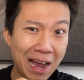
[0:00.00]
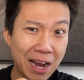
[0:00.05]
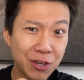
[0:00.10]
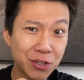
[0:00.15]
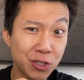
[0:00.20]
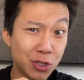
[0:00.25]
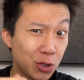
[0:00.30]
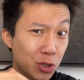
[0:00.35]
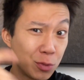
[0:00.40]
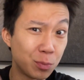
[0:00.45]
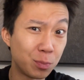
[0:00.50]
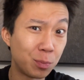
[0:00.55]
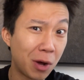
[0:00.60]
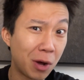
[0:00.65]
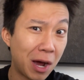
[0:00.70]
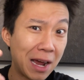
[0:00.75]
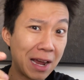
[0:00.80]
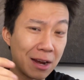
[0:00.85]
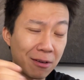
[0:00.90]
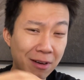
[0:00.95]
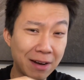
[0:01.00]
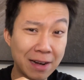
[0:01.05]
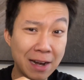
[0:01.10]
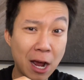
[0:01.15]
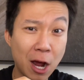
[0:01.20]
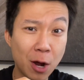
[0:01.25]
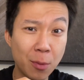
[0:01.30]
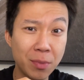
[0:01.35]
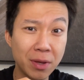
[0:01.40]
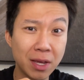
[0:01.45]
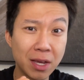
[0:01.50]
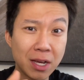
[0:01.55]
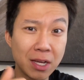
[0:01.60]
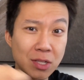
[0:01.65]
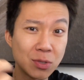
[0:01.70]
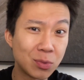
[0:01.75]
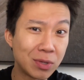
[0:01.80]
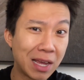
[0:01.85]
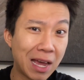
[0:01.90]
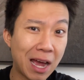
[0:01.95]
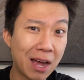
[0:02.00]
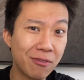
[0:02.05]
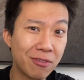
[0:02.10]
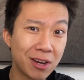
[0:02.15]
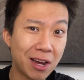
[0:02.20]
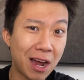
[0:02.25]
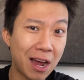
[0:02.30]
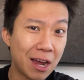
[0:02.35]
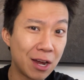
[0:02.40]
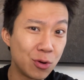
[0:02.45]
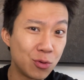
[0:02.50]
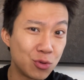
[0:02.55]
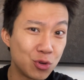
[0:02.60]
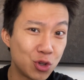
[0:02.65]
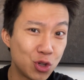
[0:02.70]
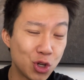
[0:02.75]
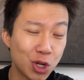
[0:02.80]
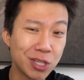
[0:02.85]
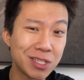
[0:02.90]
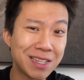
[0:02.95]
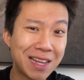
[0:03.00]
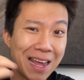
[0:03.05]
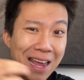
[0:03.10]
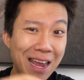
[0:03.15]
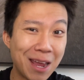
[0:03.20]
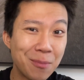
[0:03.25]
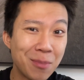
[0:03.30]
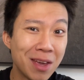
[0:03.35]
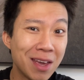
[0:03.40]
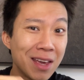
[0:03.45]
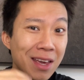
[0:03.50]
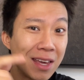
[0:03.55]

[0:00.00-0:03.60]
actually you should buy it right now because we have a guy who just came.